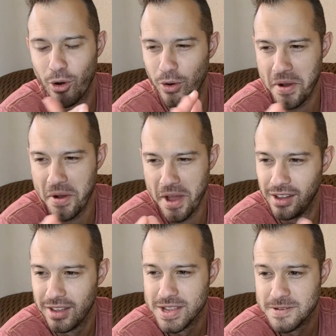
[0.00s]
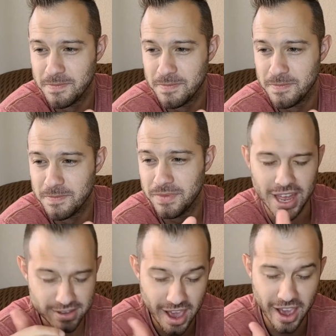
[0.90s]
I don't know.
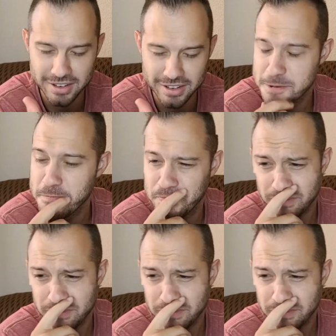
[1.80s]
Yes.